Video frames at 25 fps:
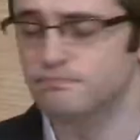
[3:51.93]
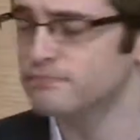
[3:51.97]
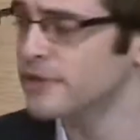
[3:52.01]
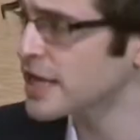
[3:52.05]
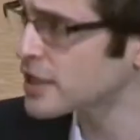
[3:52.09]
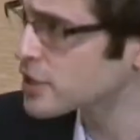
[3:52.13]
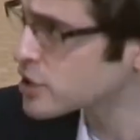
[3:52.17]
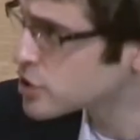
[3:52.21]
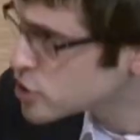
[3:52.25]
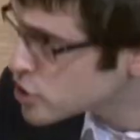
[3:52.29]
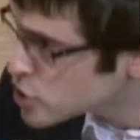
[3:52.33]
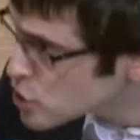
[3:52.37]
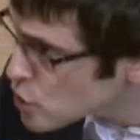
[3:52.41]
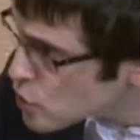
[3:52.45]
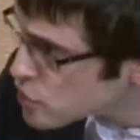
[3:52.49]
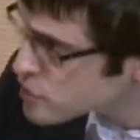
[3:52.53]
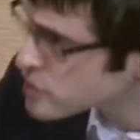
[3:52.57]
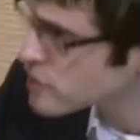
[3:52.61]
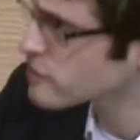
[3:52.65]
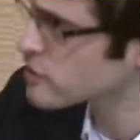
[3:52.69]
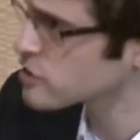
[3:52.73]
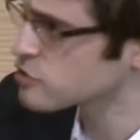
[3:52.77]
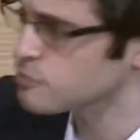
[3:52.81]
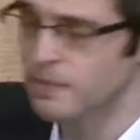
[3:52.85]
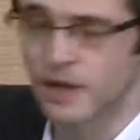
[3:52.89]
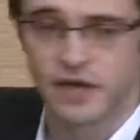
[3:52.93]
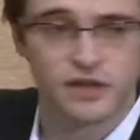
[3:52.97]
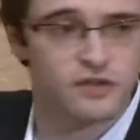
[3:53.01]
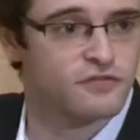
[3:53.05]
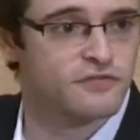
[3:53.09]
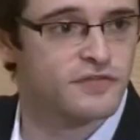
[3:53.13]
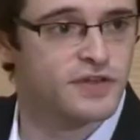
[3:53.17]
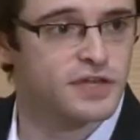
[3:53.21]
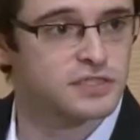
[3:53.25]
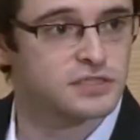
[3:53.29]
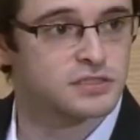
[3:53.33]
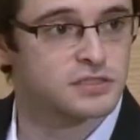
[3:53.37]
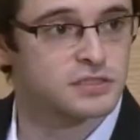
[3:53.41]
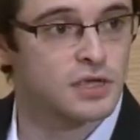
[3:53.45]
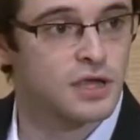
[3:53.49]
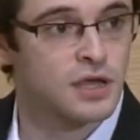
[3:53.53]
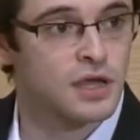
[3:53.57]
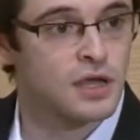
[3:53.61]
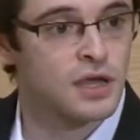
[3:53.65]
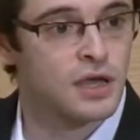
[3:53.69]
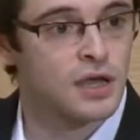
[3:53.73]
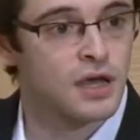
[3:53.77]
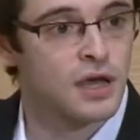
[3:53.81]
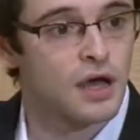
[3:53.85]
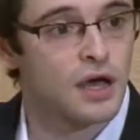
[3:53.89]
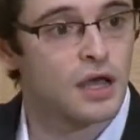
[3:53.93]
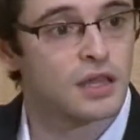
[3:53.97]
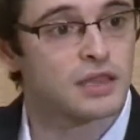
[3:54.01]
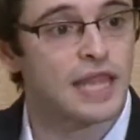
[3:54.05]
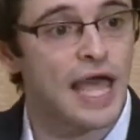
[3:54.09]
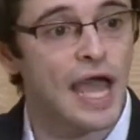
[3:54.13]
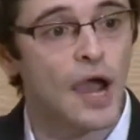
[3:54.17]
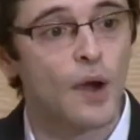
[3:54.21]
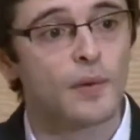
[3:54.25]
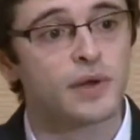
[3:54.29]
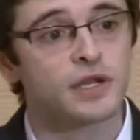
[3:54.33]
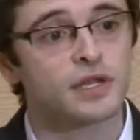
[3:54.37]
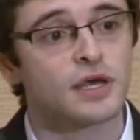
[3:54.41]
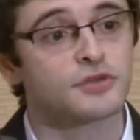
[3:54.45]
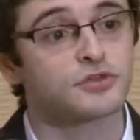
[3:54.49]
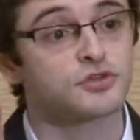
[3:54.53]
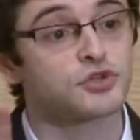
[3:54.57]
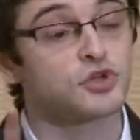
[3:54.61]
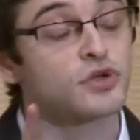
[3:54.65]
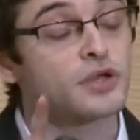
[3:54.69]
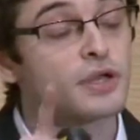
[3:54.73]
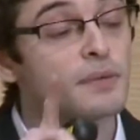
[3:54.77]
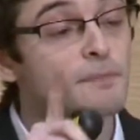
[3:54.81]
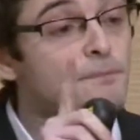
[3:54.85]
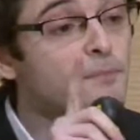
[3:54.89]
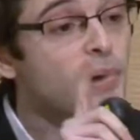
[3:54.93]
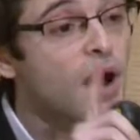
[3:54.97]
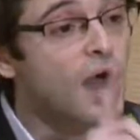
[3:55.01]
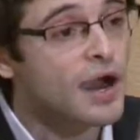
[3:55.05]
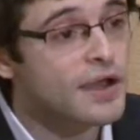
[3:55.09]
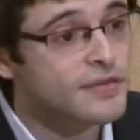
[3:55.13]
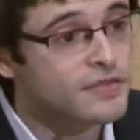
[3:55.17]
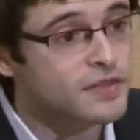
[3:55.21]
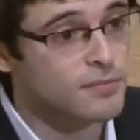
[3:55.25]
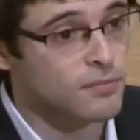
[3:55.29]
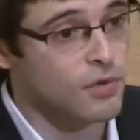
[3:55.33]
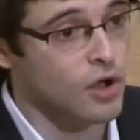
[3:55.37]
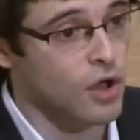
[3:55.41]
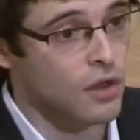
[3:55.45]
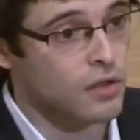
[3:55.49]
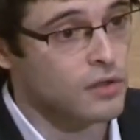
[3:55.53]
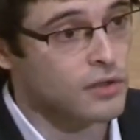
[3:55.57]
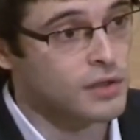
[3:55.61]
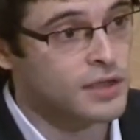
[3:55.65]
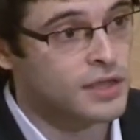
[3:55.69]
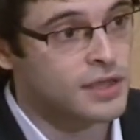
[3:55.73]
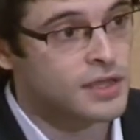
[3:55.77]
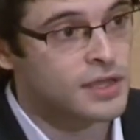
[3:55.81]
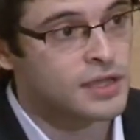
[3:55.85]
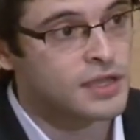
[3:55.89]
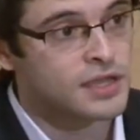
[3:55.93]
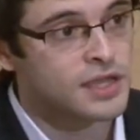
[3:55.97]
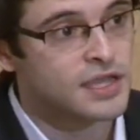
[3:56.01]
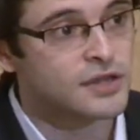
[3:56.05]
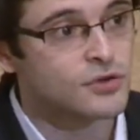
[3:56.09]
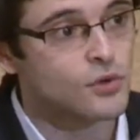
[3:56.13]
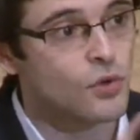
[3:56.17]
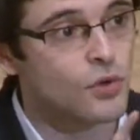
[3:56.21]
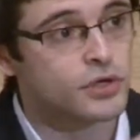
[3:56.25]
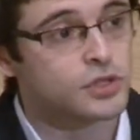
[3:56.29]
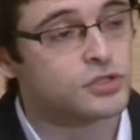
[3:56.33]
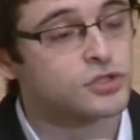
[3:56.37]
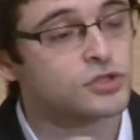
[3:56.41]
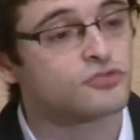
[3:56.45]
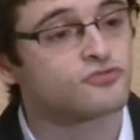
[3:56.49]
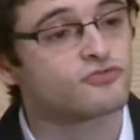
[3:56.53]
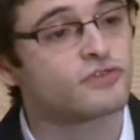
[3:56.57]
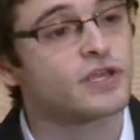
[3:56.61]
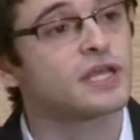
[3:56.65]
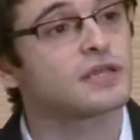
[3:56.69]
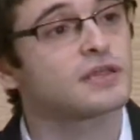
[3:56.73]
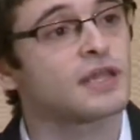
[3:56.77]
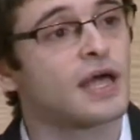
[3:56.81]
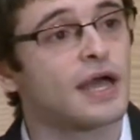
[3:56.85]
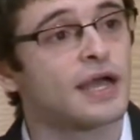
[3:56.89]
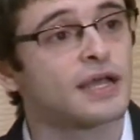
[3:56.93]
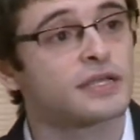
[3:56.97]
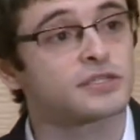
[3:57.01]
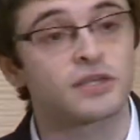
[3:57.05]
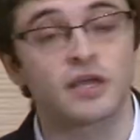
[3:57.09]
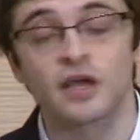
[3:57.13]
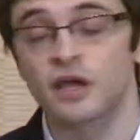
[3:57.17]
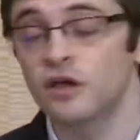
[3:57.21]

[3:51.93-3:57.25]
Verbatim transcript: make use of these benefits, allowing us to combine them all in order to realize